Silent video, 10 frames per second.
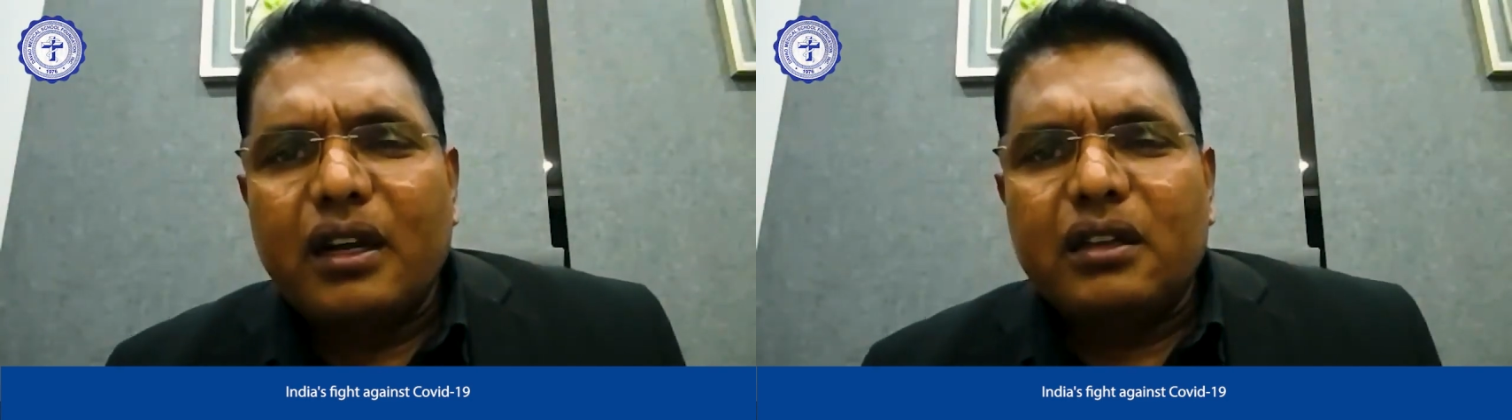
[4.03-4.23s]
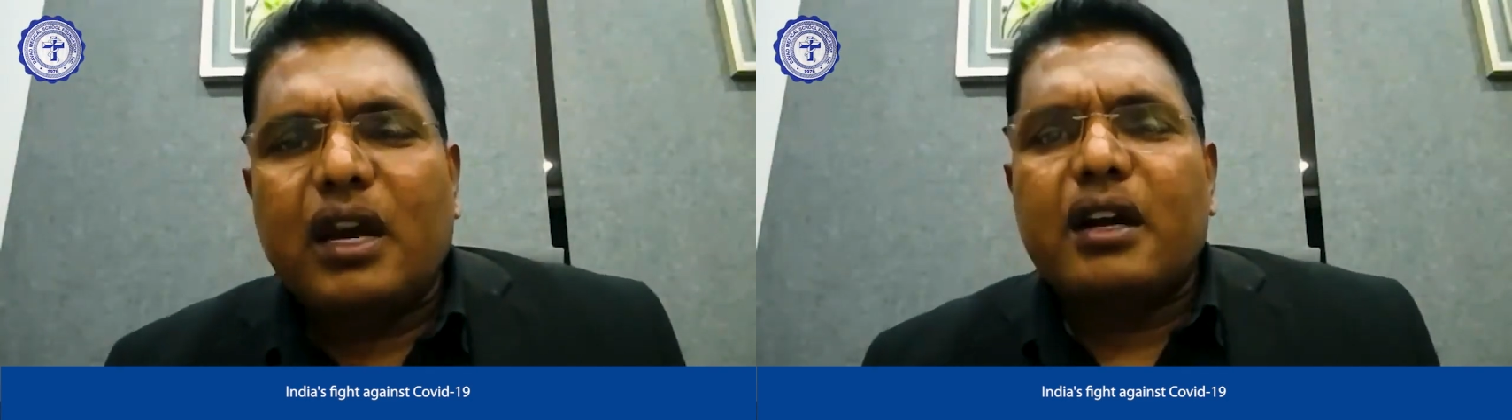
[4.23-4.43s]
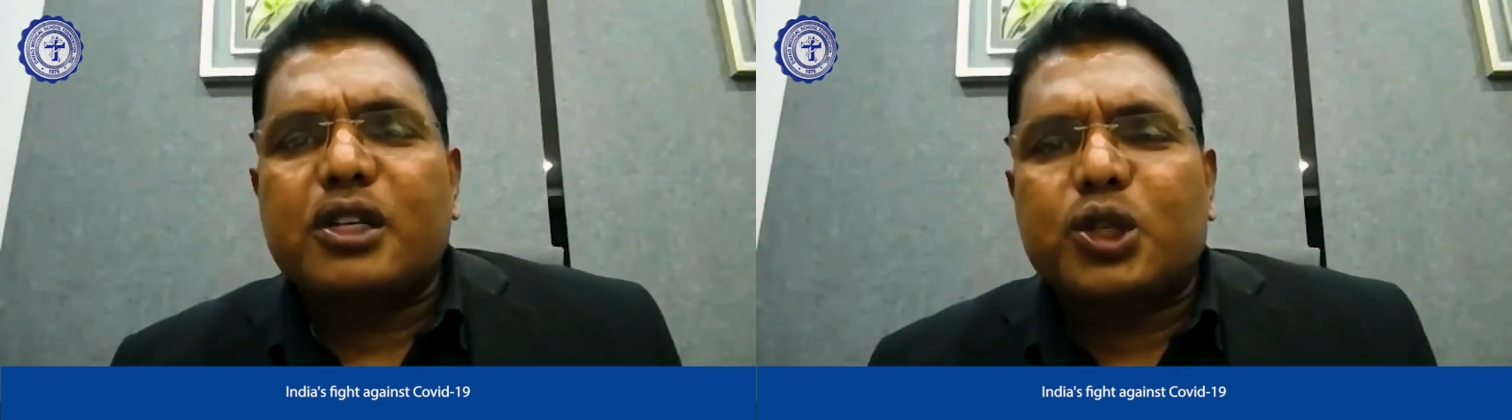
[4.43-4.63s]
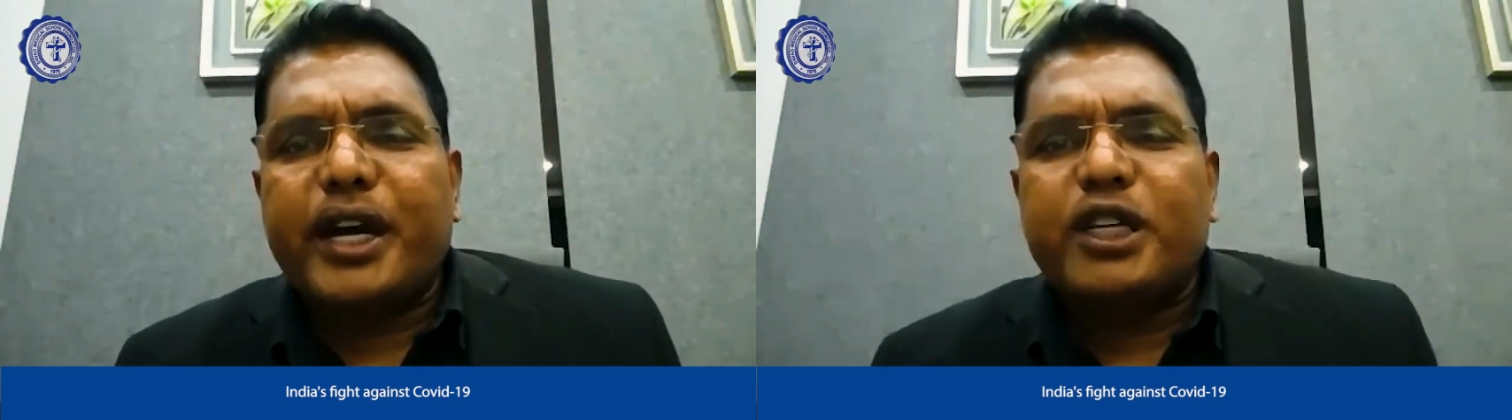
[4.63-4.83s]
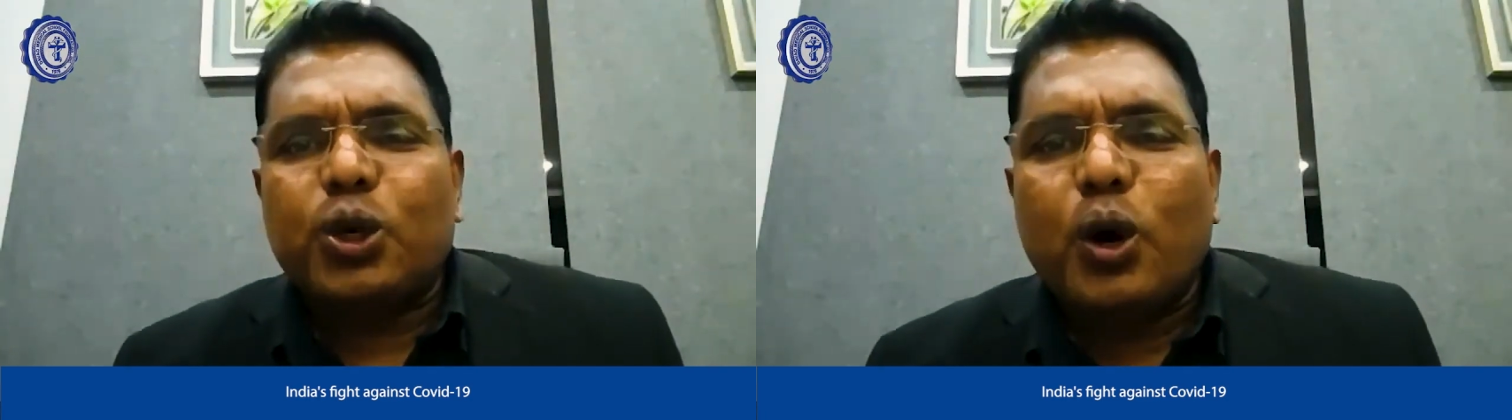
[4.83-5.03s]
that is
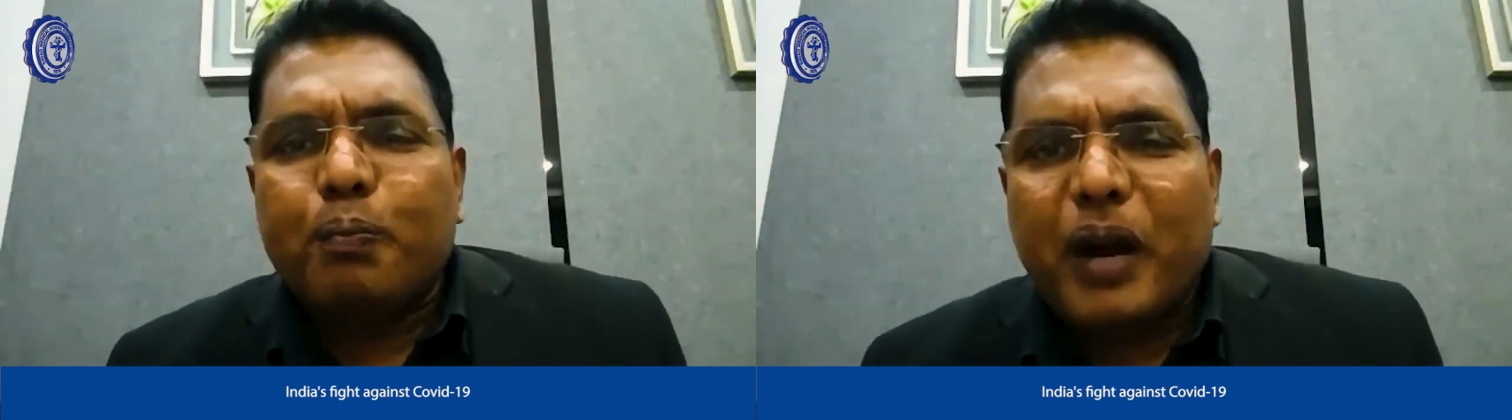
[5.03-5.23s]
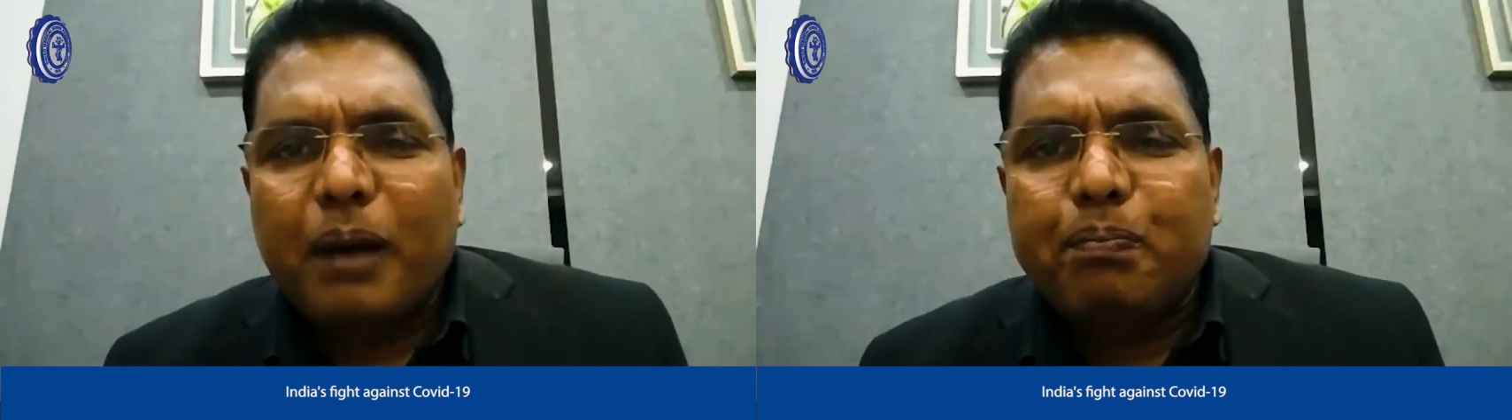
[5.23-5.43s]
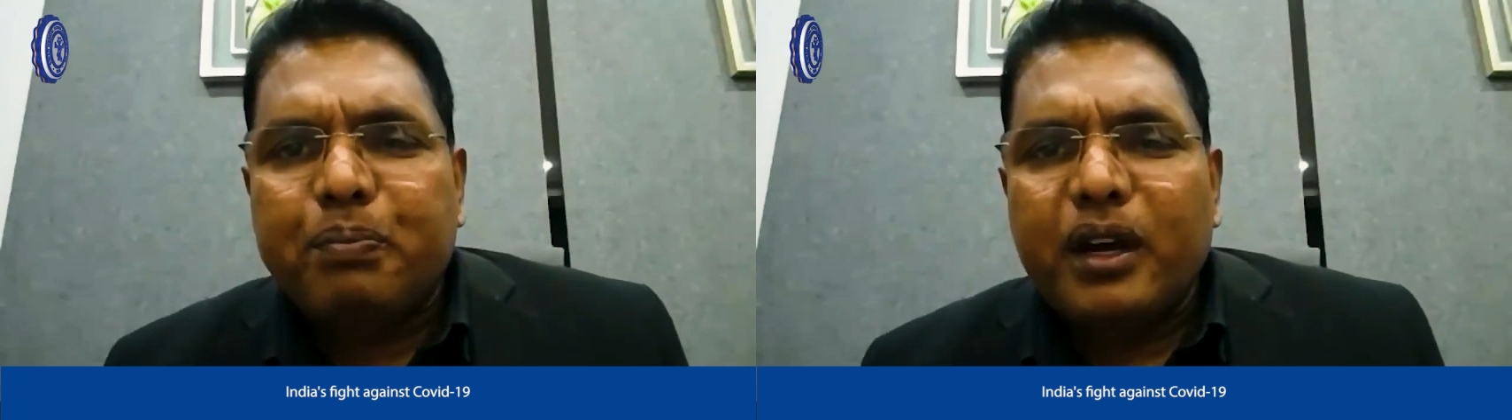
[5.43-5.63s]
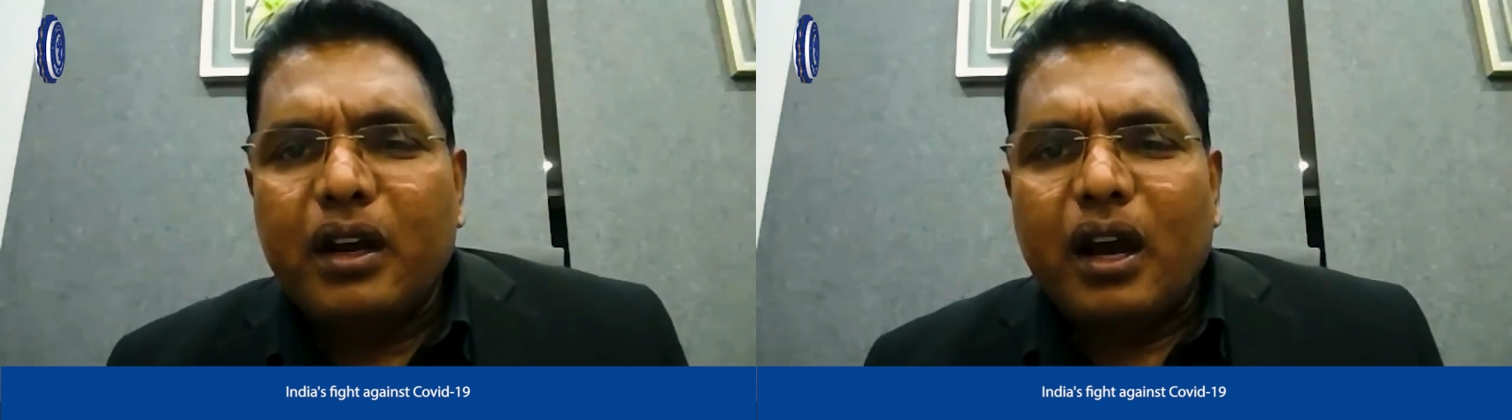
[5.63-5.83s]
going to open up.